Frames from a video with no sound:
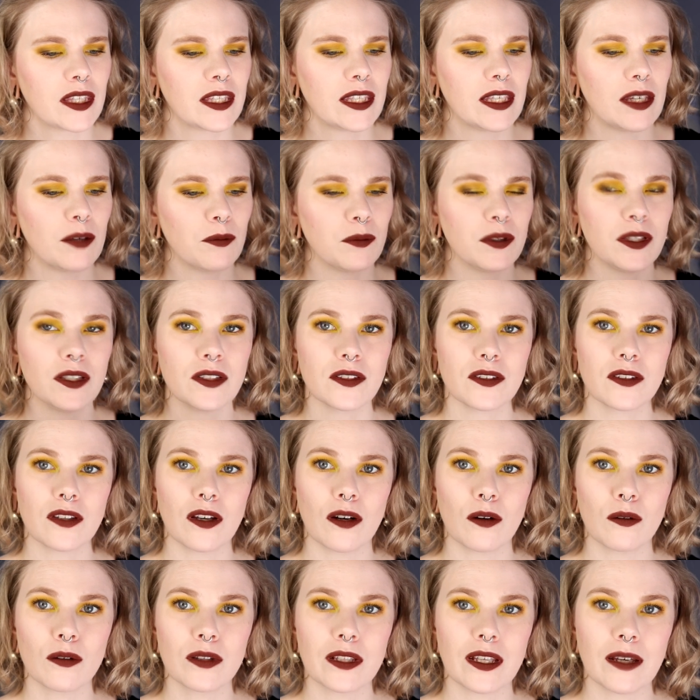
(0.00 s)
Can we just
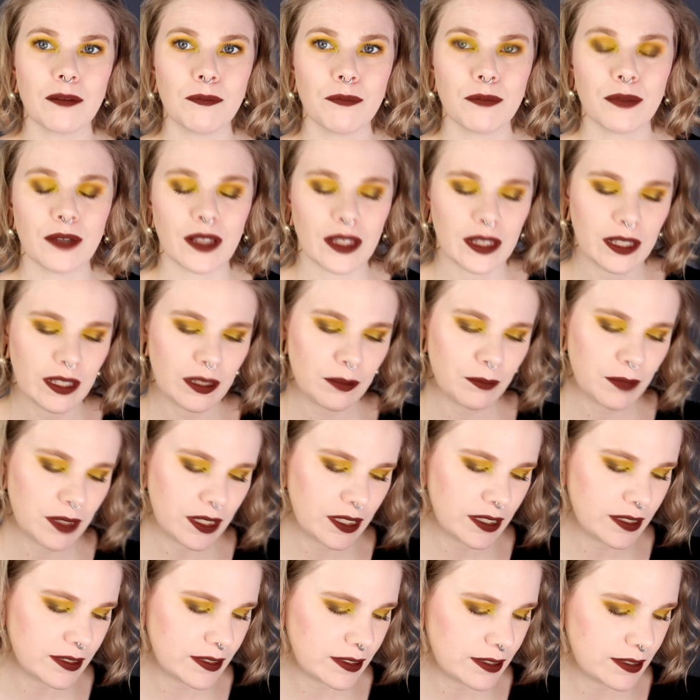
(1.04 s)
hold up a little
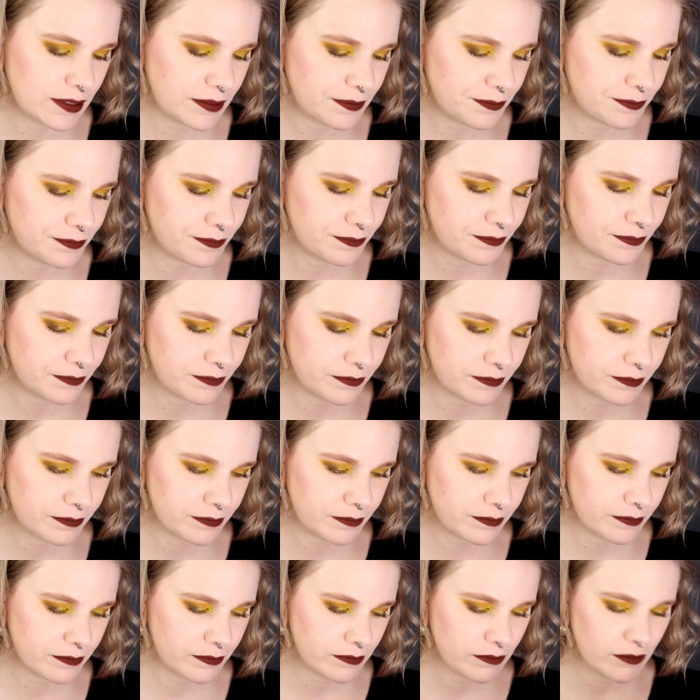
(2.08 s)
minute?
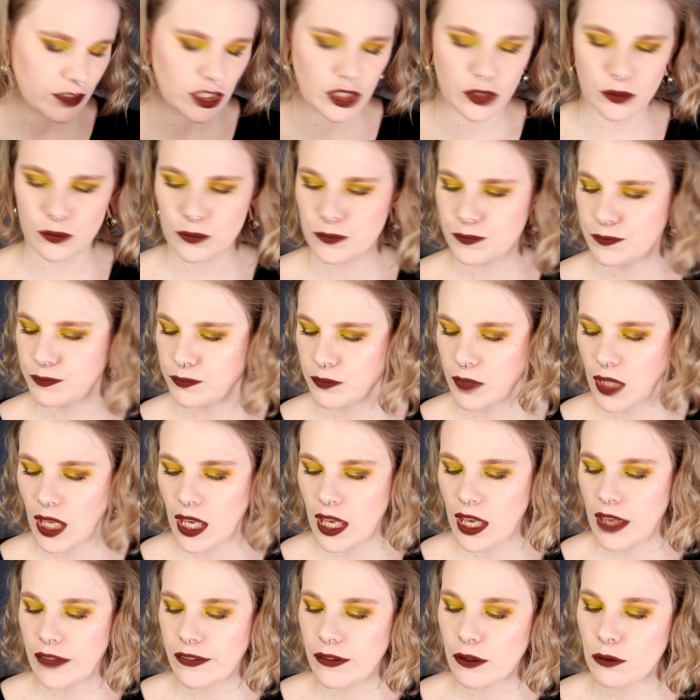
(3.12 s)
No.
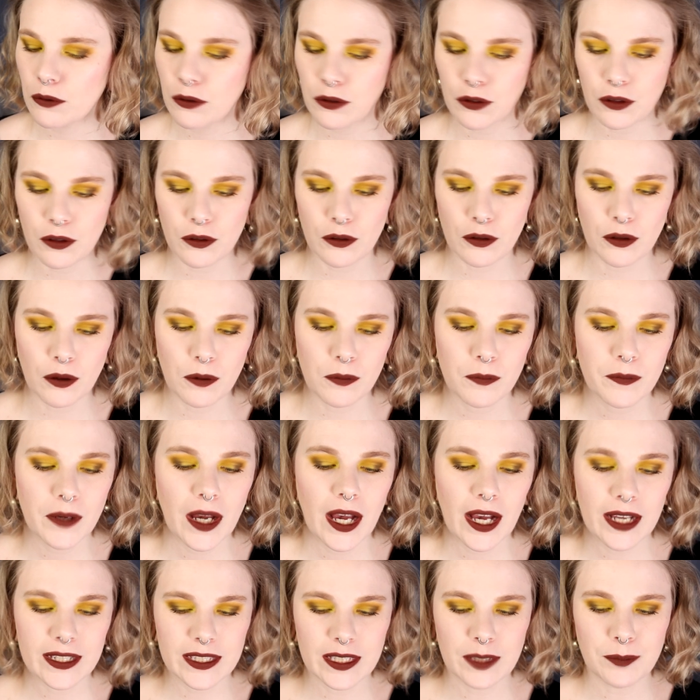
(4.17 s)
No, no, no, no.
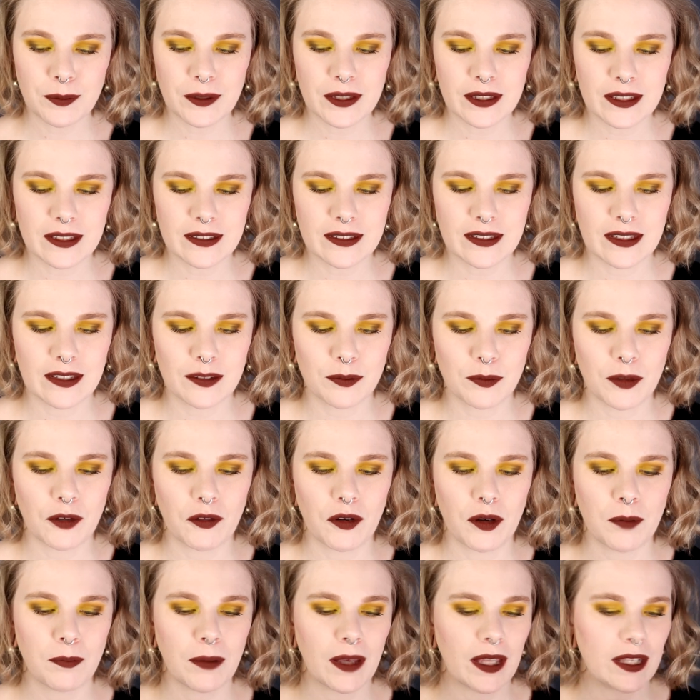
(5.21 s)
I'm keeping this as my
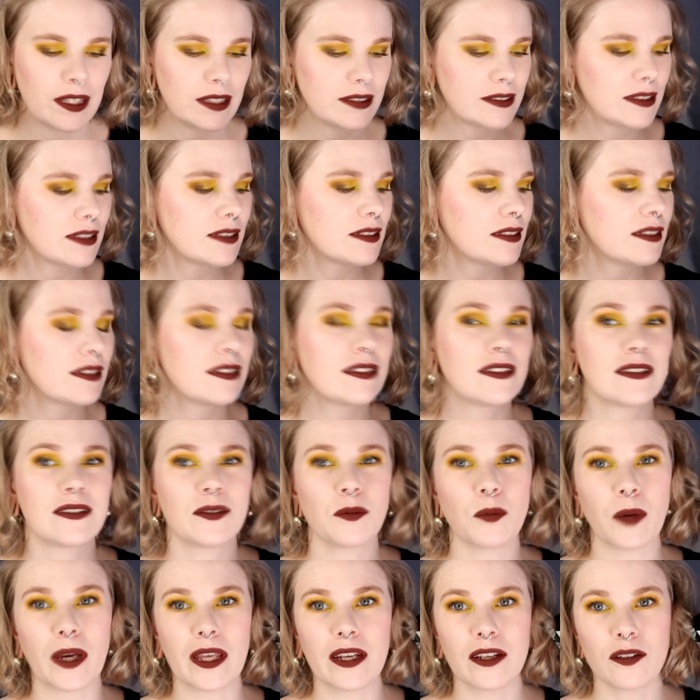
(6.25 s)
red palette. And this is the
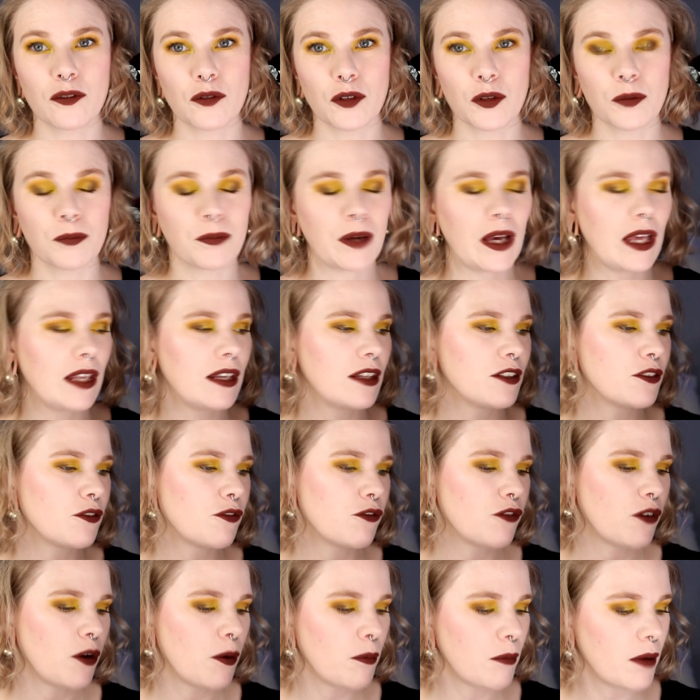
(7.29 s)
waiting room palette
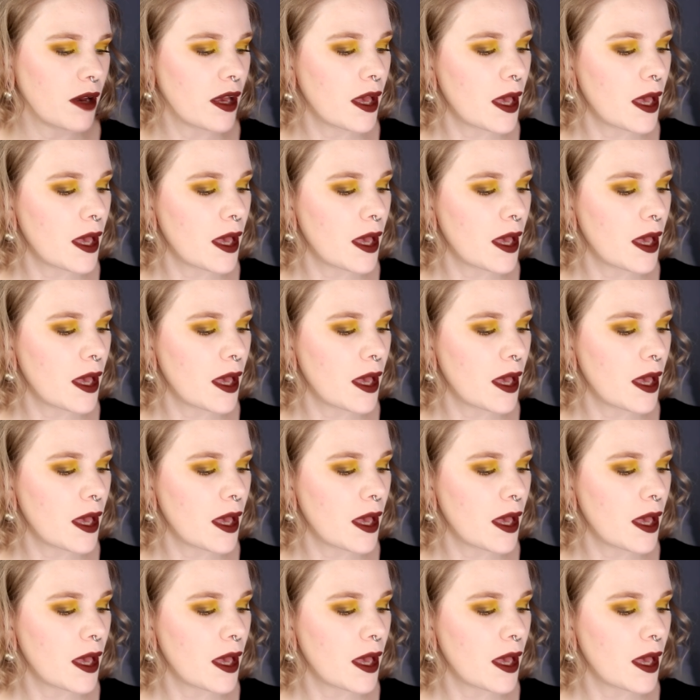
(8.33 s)
from